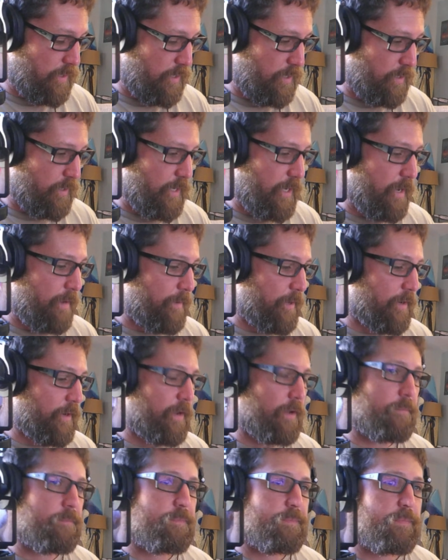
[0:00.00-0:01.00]
Okay, how about
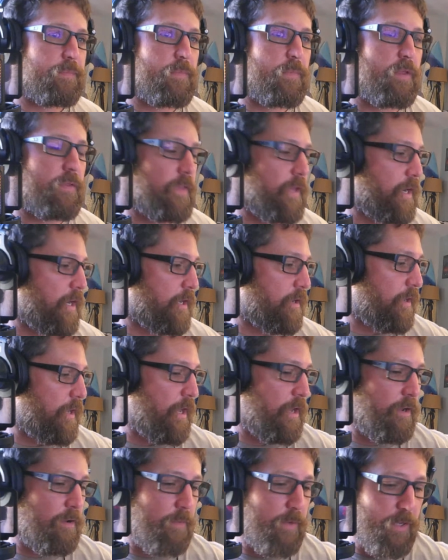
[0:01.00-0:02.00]
now? That
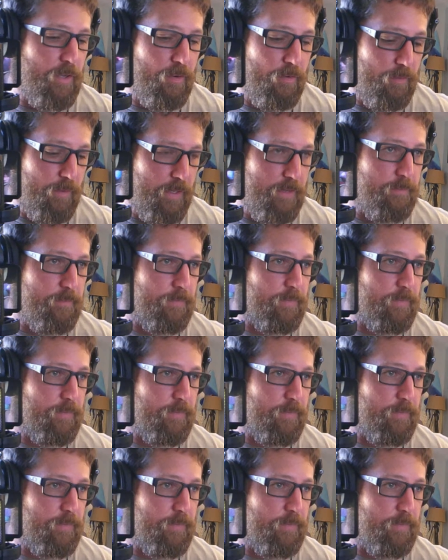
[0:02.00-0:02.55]
echoing go away?